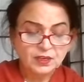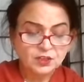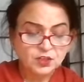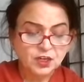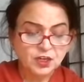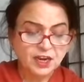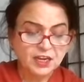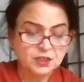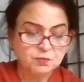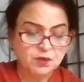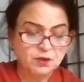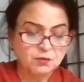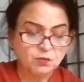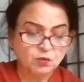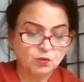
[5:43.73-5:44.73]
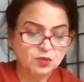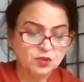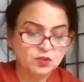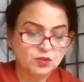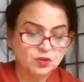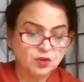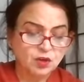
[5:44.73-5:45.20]
She has been
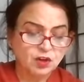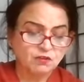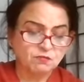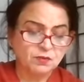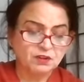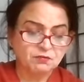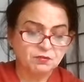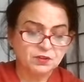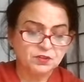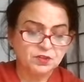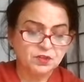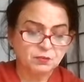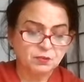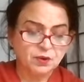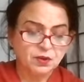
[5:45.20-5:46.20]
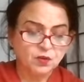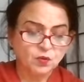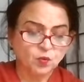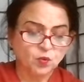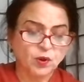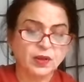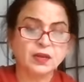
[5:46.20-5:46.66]
most of my wisdom
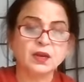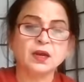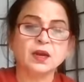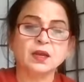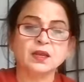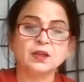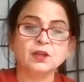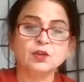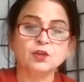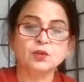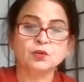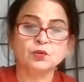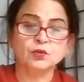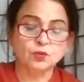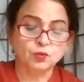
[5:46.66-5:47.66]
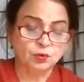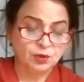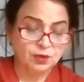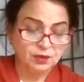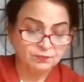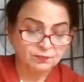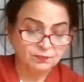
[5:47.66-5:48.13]
while I ruled.